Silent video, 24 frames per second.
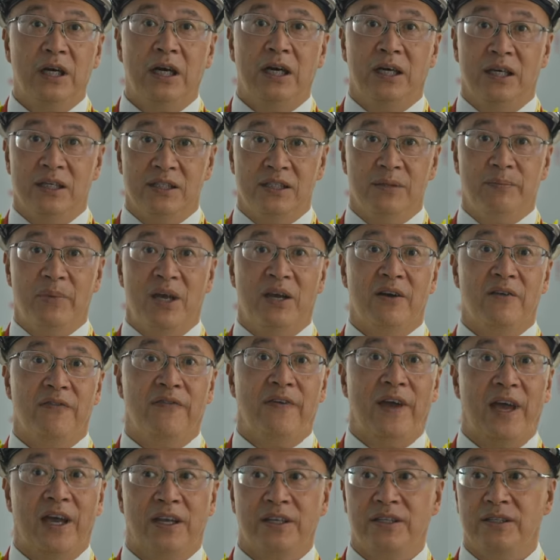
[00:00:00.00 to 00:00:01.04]
Uh, as a matter of
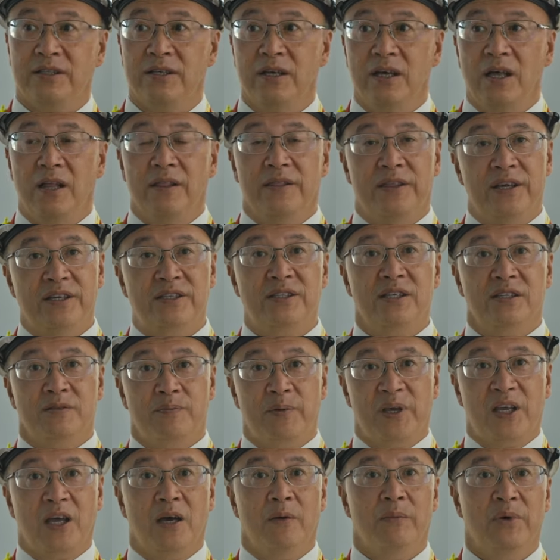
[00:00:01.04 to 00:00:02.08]
fact, this has
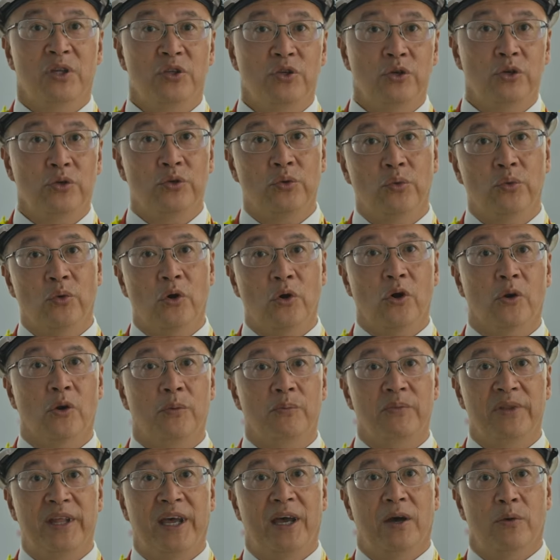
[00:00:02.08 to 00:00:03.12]
become a new
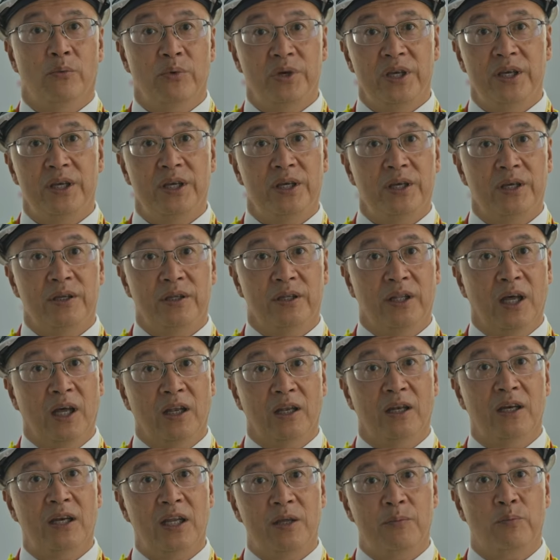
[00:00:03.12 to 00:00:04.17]
norm that we not
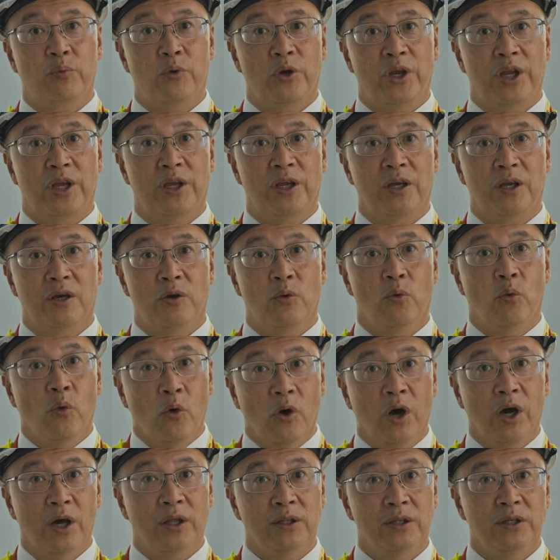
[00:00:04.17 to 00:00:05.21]
only bring
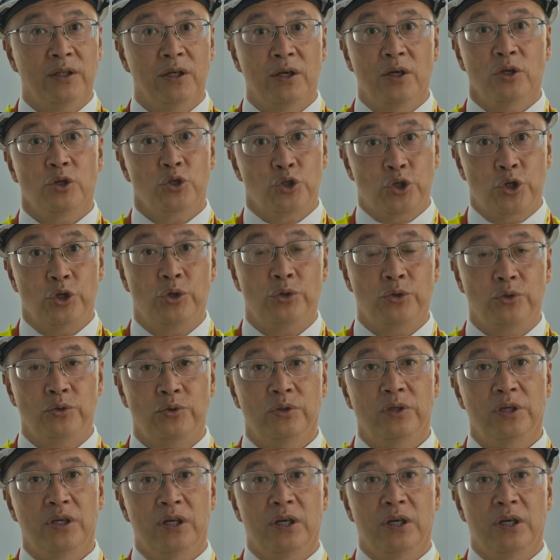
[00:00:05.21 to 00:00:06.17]
one, two,